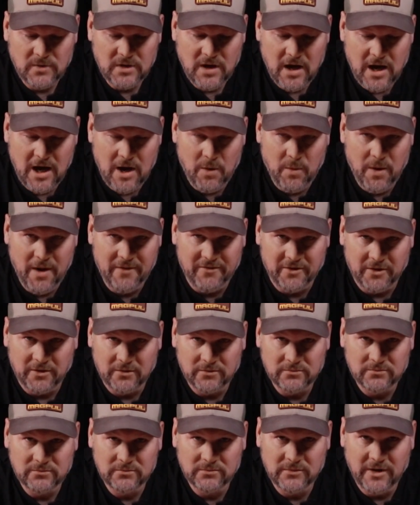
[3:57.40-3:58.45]
However,
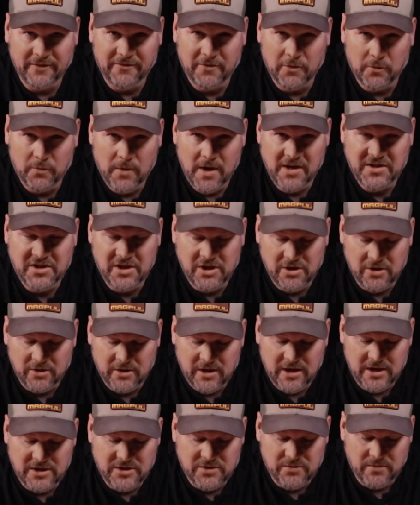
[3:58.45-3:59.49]
if you're raising your
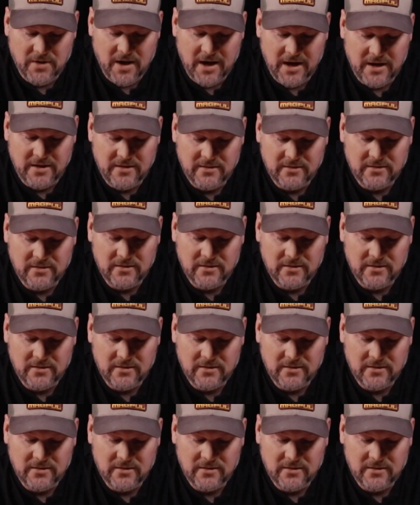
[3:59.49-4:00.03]
kids right,